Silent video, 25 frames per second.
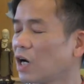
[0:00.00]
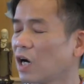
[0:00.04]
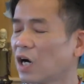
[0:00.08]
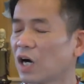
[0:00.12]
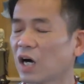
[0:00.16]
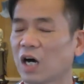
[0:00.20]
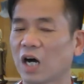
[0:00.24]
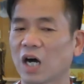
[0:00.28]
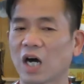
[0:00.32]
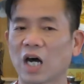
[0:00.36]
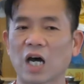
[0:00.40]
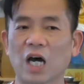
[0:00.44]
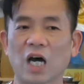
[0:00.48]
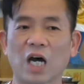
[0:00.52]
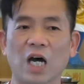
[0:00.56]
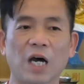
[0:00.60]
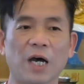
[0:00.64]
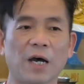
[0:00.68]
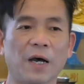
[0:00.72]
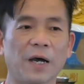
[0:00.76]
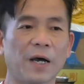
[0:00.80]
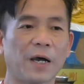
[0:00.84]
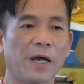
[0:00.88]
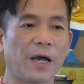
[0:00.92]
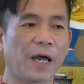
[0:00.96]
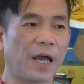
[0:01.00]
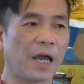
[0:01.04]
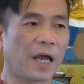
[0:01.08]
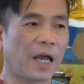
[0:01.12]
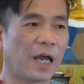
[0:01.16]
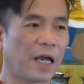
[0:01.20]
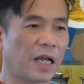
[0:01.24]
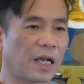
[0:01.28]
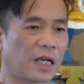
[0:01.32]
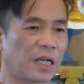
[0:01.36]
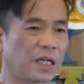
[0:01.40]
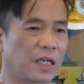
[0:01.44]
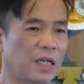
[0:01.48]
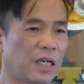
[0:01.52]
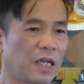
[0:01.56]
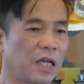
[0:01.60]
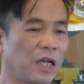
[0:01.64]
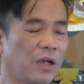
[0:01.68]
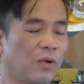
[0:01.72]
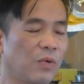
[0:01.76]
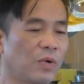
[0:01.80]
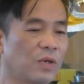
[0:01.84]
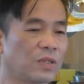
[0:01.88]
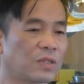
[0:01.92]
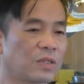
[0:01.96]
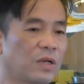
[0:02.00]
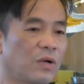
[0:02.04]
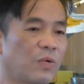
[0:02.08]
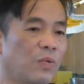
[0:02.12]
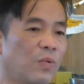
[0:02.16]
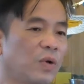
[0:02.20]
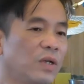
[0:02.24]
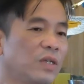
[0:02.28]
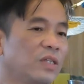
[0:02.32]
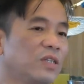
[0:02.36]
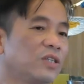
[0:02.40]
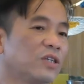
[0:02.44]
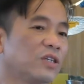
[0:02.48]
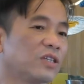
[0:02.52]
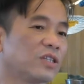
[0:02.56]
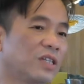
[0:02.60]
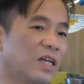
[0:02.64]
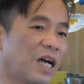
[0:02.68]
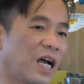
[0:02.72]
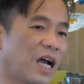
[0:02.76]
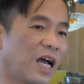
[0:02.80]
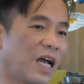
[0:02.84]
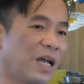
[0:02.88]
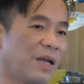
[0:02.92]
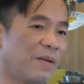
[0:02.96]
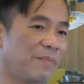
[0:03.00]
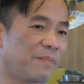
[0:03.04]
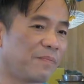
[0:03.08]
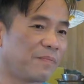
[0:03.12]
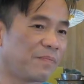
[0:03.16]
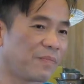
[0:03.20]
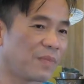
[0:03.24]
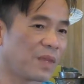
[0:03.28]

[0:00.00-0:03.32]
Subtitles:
and it was a winter time,